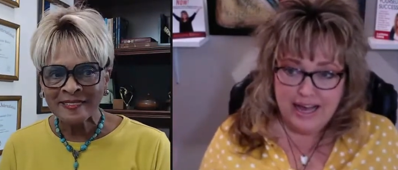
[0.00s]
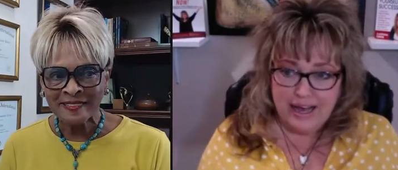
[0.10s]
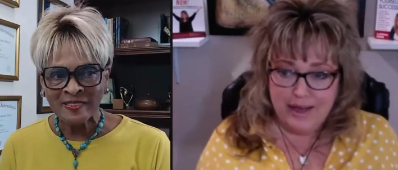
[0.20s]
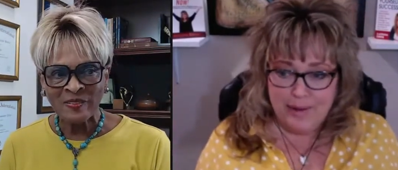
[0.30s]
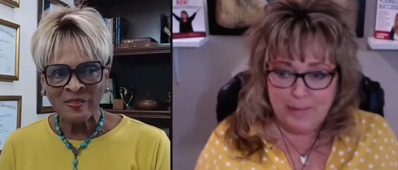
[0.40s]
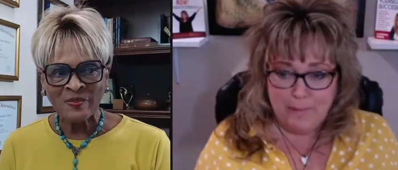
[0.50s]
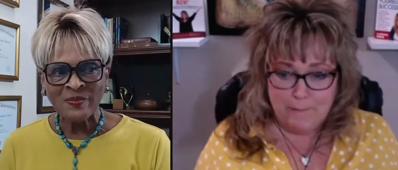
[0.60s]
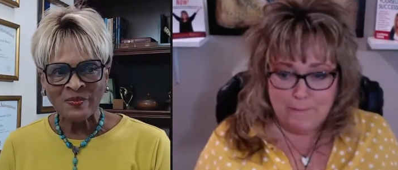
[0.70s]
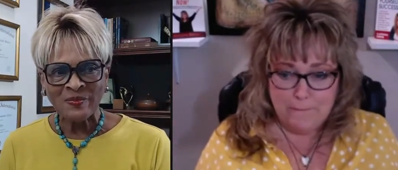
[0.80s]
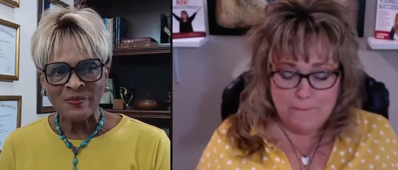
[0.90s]

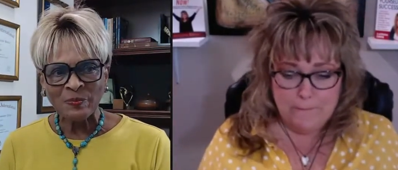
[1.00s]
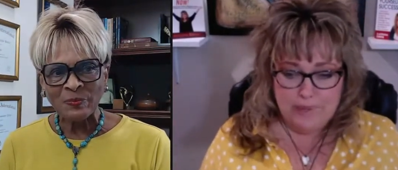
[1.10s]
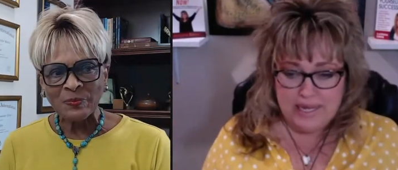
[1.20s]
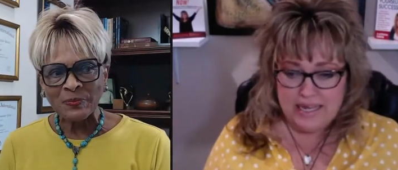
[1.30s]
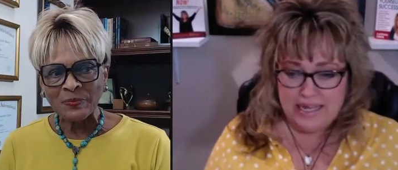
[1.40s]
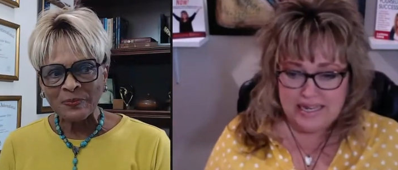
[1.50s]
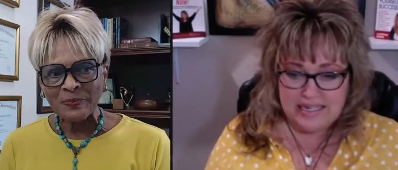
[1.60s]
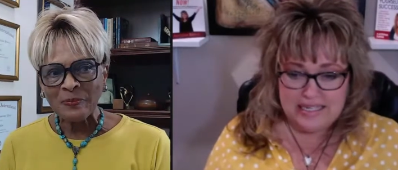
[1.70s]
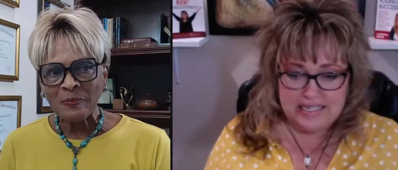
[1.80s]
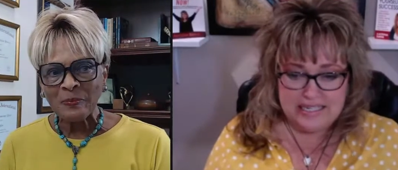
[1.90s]
Speaker 1: Um,
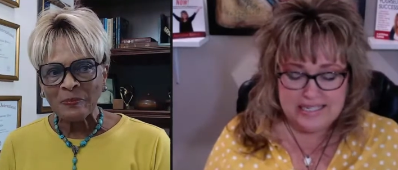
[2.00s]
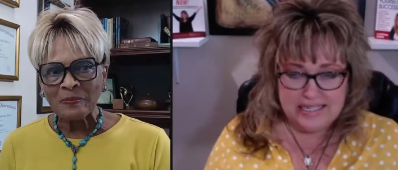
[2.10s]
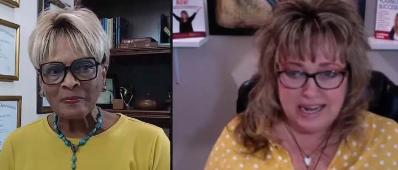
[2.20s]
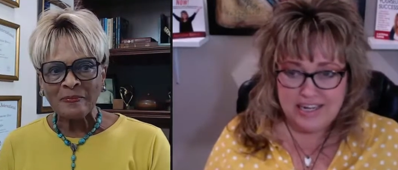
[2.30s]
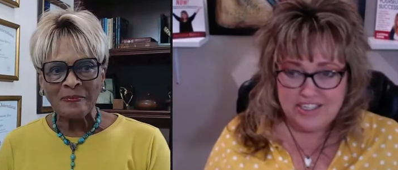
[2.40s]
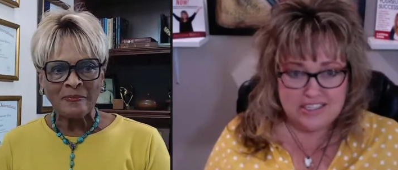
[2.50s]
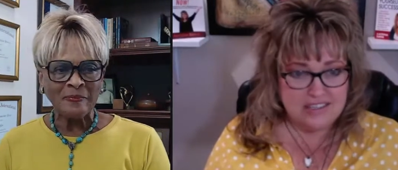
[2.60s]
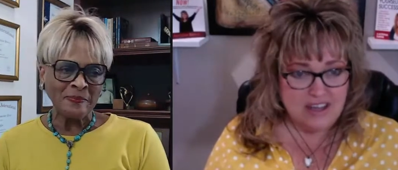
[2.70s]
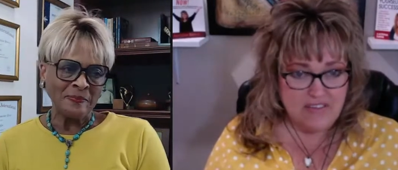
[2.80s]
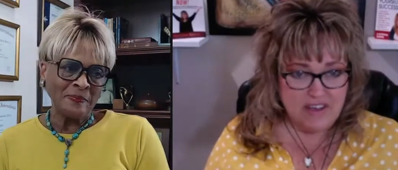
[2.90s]
but I
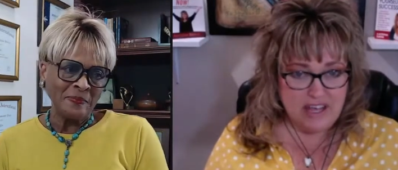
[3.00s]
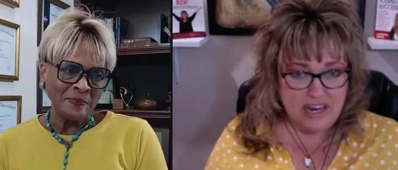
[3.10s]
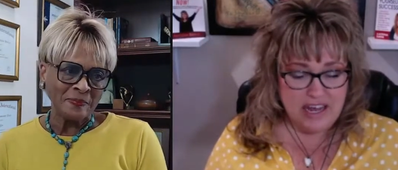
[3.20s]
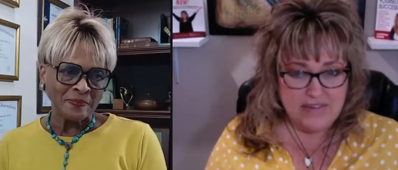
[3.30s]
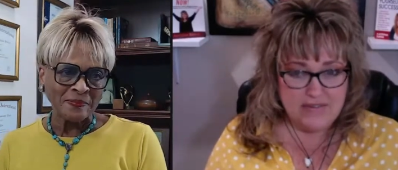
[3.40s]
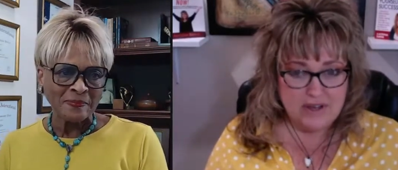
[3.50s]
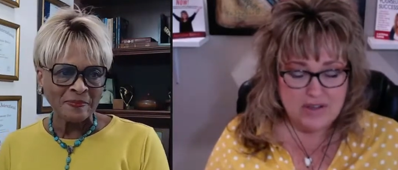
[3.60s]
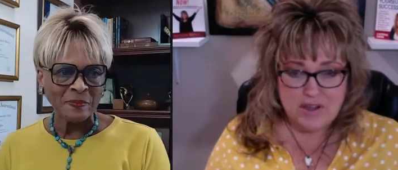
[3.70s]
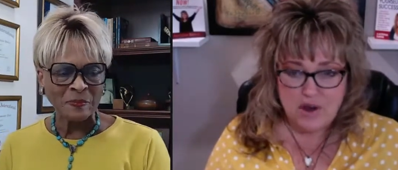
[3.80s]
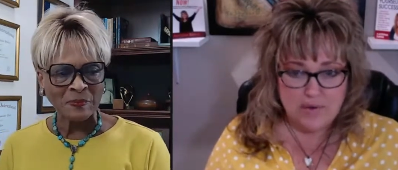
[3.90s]
just love it. I've
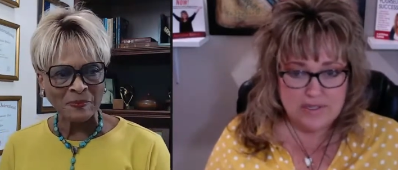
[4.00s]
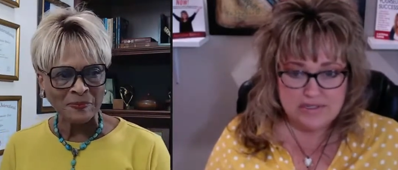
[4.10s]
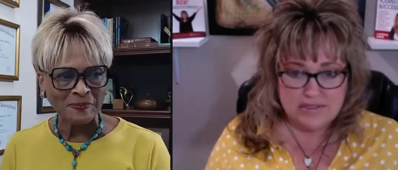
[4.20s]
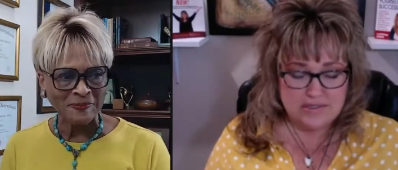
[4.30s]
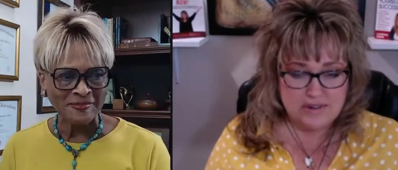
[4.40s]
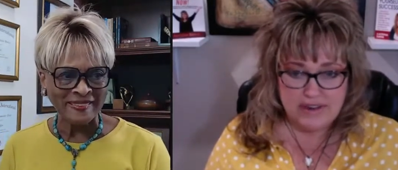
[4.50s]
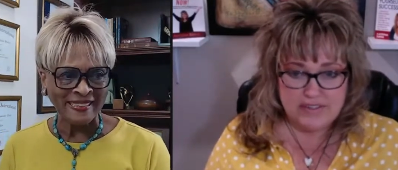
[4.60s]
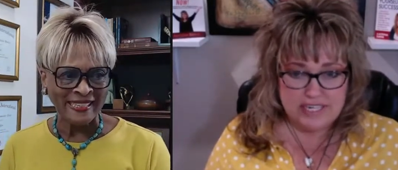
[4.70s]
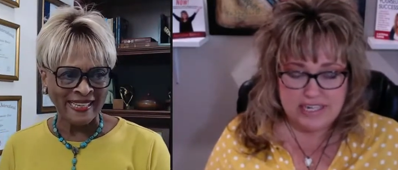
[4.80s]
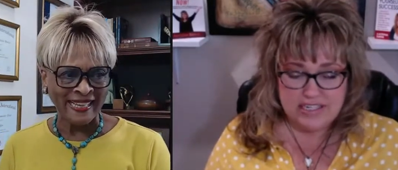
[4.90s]
always
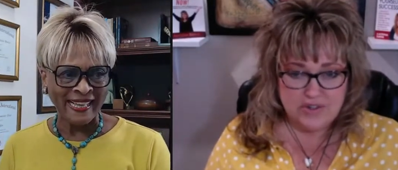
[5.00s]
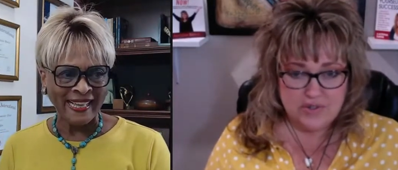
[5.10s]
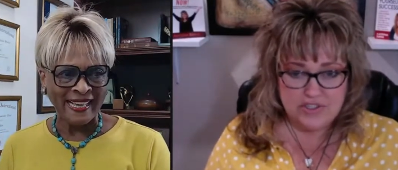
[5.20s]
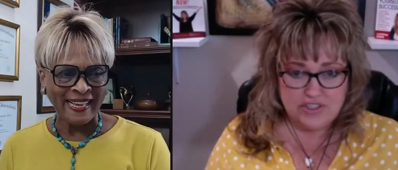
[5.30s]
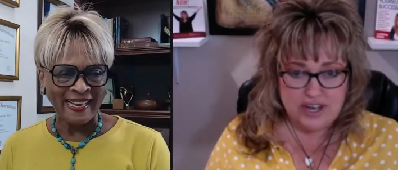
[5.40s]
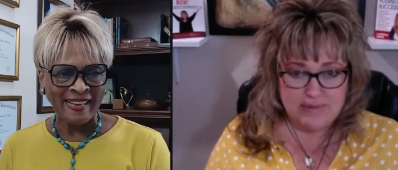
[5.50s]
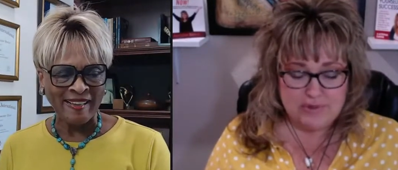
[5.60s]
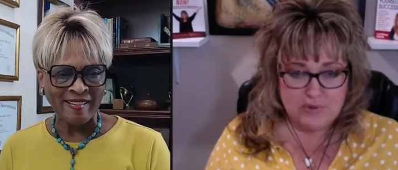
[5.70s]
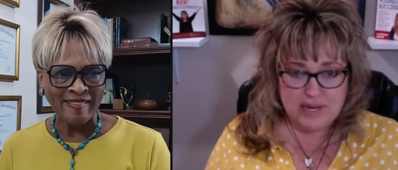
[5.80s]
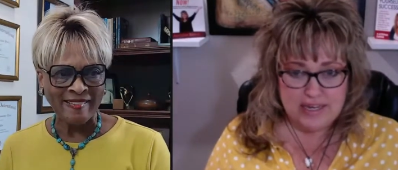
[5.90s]
gravitated towards
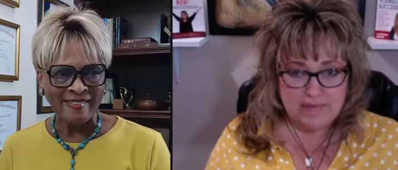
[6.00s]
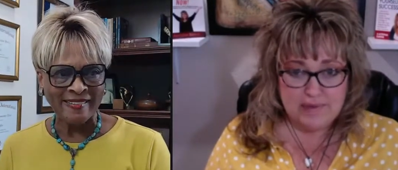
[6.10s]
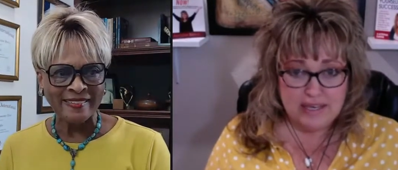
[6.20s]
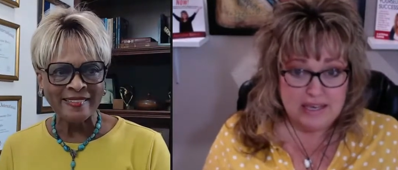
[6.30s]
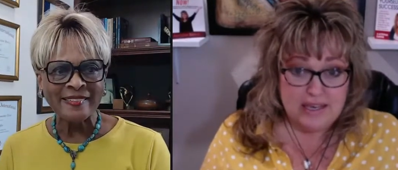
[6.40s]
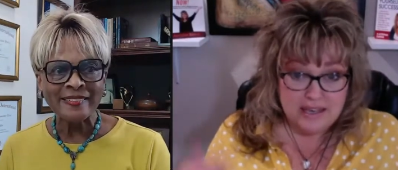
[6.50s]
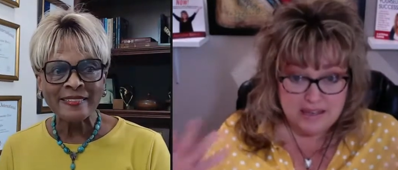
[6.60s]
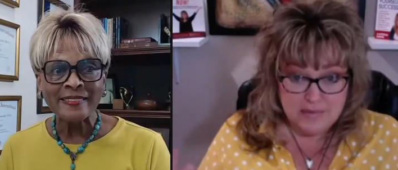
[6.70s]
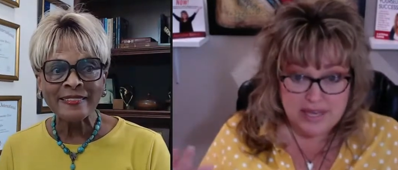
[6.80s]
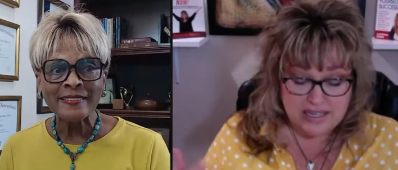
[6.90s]
jobs where I could be
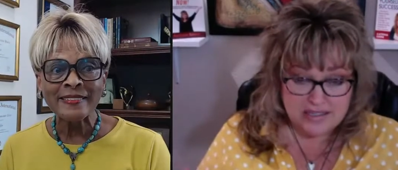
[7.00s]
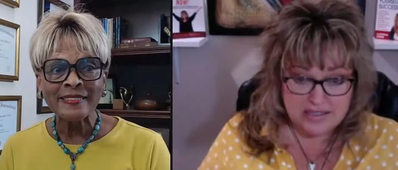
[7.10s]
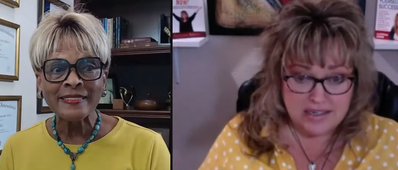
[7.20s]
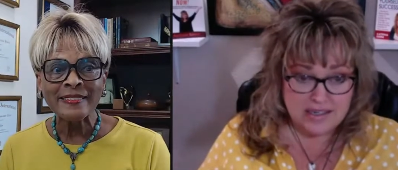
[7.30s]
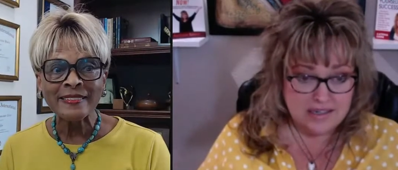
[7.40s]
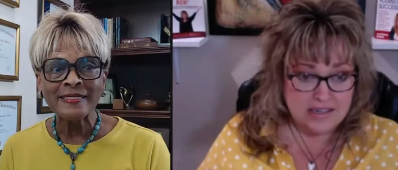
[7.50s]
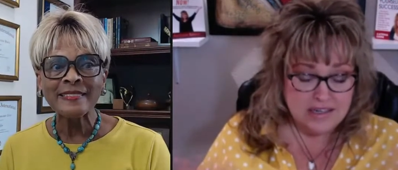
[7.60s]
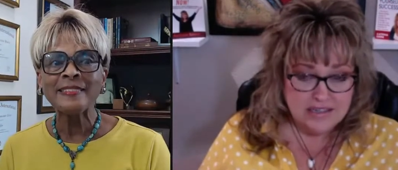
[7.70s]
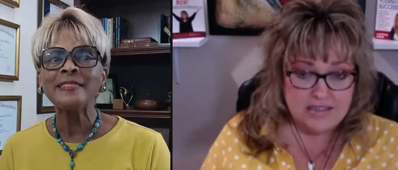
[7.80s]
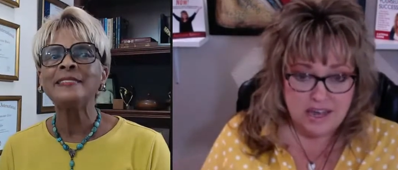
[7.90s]
in the mix and
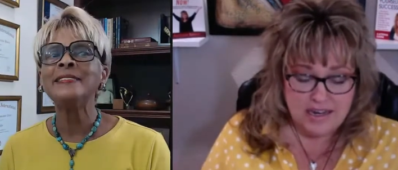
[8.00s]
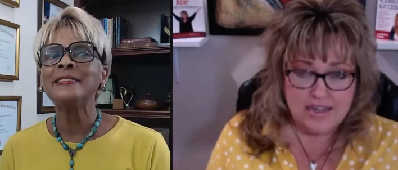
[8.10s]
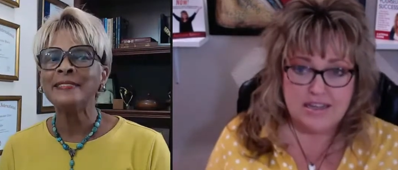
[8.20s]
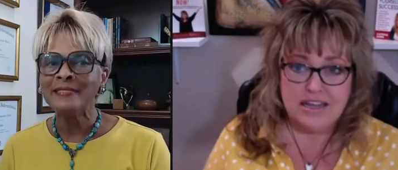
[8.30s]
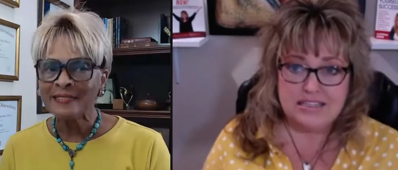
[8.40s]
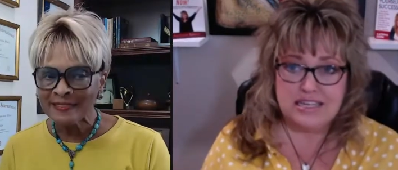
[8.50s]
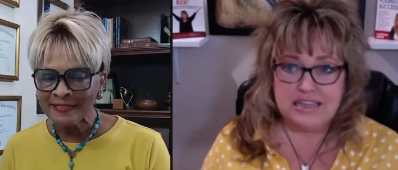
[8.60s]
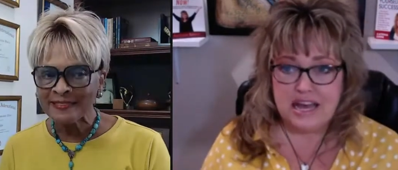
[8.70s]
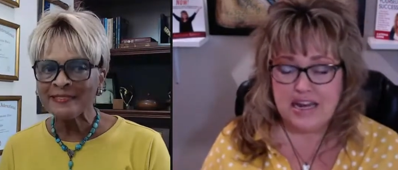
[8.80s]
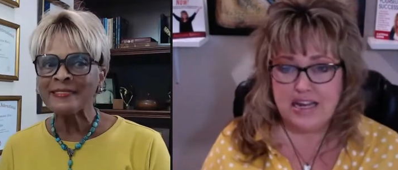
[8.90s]
talking to clients
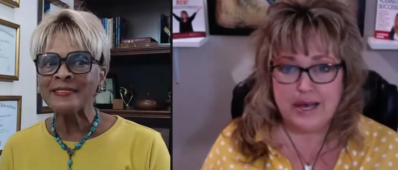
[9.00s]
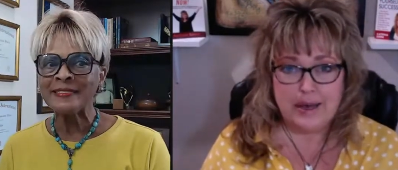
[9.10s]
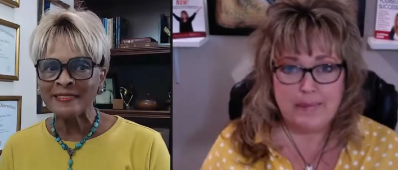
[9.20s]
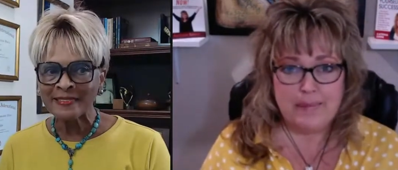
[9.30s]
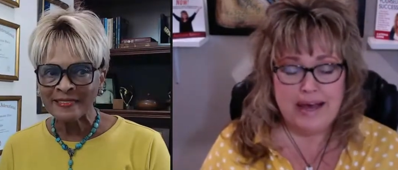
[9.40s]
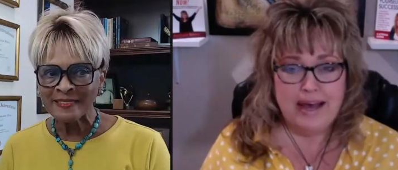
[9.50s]
like that. Um,